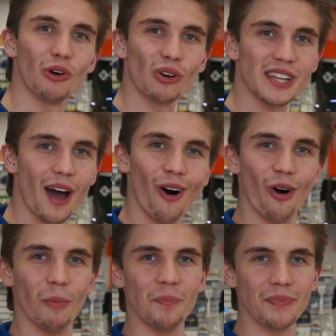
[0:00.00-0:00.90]
folks at
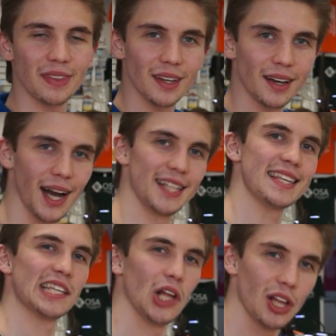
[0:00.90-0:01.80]
home? I did
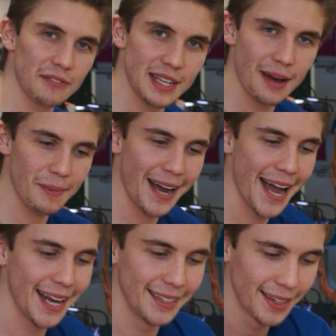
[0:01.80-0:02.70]
it all off the top of my
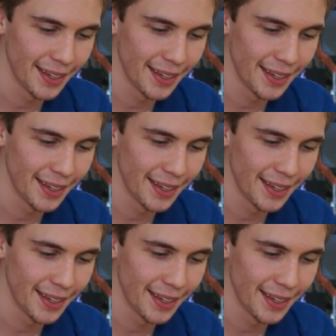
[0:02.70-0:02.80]
head,